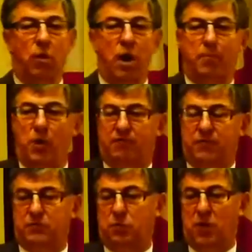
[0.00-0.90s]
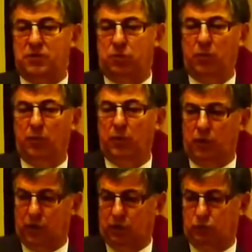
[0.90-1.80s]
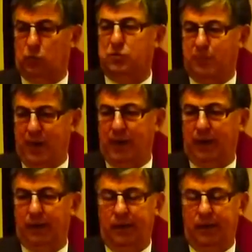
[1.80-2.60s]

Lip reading: Our preference was we were going to control spending.